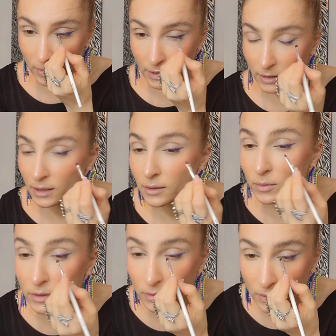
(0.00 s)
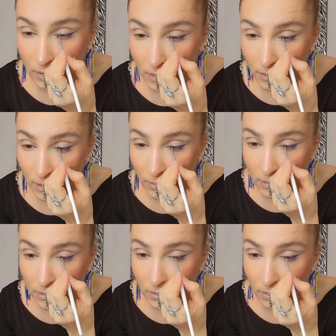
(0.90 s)
but I really want to see how
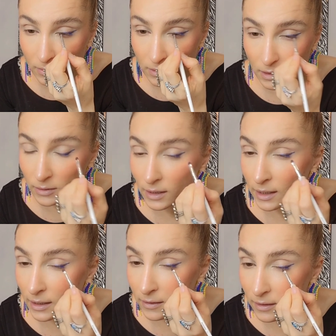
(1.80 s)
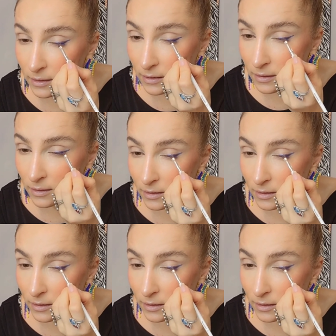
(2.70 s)
it's look without anything.